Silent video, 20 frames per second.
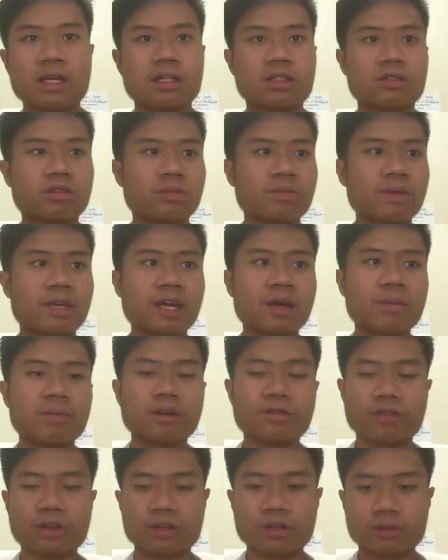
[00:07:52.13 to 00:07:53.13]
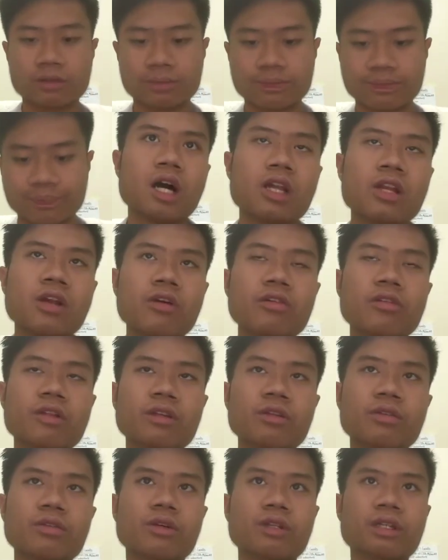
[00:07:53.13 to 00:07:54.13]
So it became difficult. Another
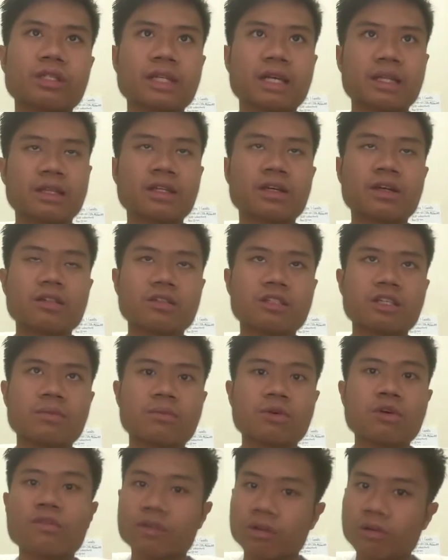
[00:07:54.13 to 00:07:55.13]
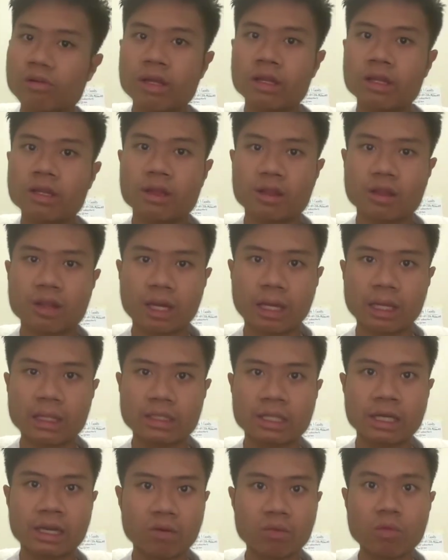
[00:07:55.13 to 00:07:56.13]
thing to note is that there are some overrated
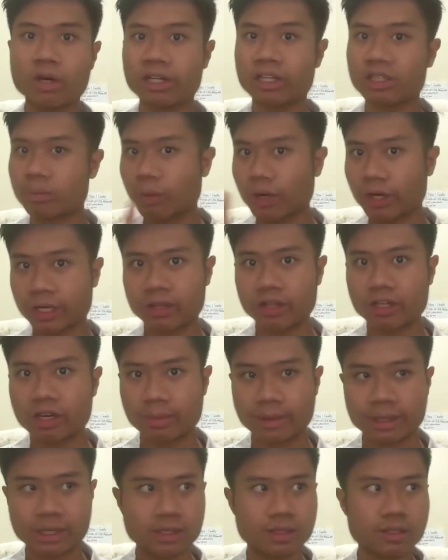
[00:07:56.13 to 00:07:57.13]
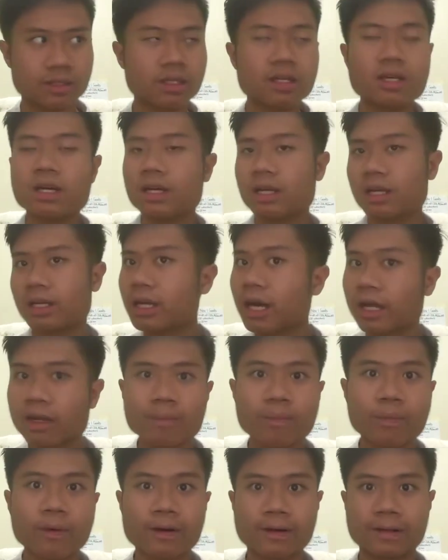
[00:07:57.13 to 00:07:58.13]
things. Like one is market dominance. Not
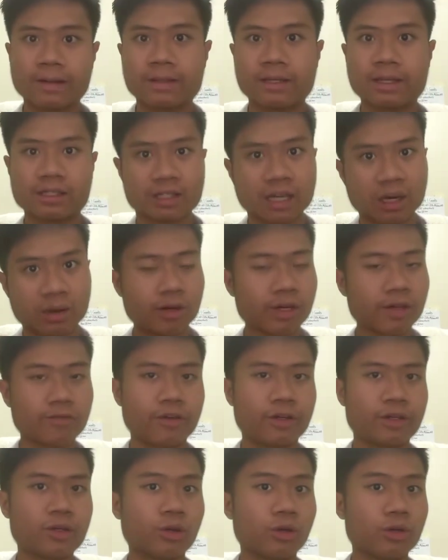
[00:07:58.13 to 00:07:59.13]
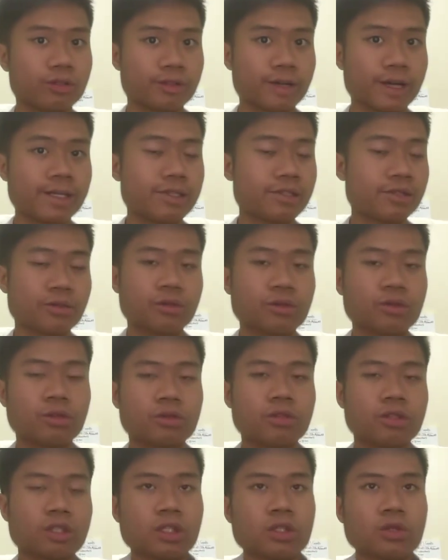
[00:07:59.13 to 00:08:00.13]
important. It's not one of your goals, right?
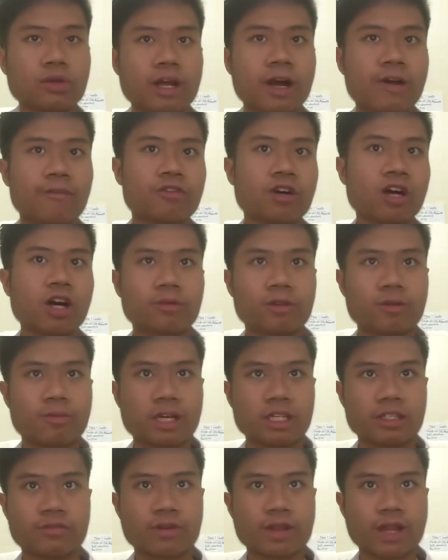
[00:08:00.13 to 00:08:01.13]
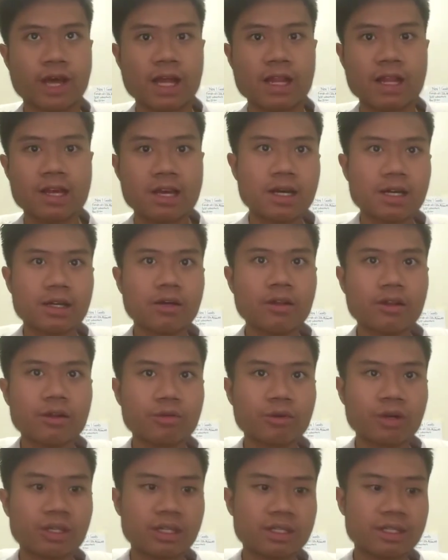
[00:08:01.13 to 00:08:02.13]
So you don't have to optimize for that.
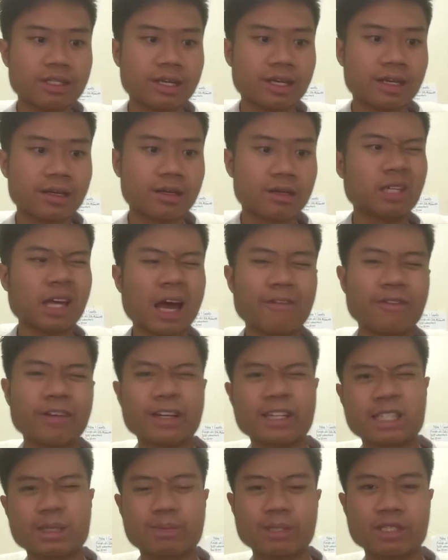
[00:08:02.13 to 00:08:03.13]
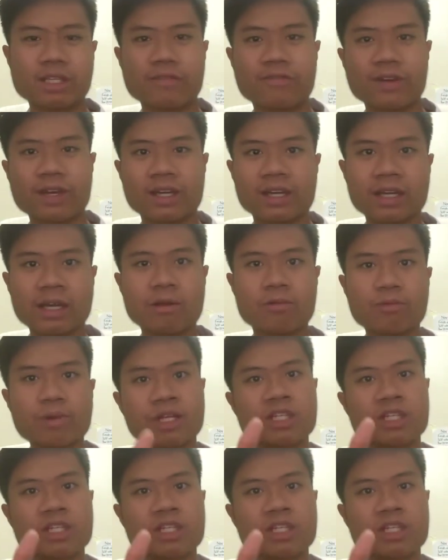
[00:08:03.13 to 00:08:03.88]
Another one is like having a specific and